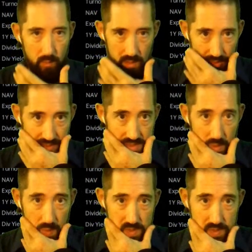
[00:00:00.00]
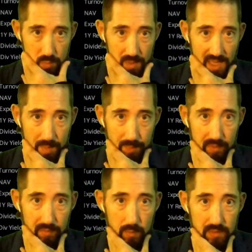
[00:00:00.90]
One of the things you always knew
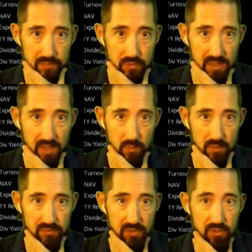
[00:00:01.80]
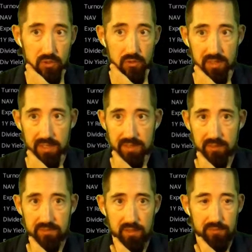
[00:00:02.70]
BlackBerry was good at was security in their
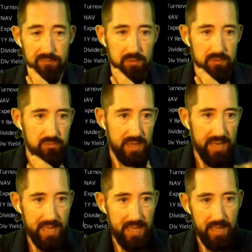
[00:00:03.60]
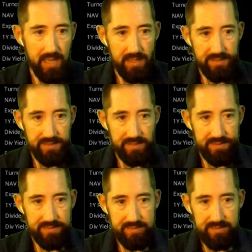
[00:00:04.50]
telephones, right? And
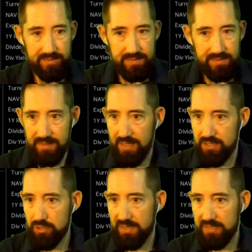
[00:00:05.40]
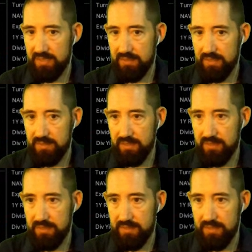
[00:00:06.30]
it should be the ding, ding, ding,
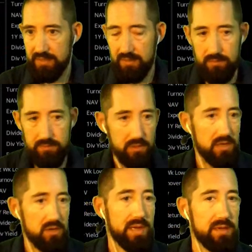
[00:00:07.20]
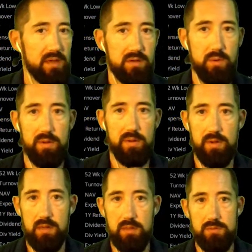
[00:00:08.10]
ding, ding. No, no, not quite, not quite. We're
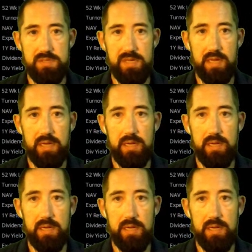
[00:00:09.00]
not closed yet.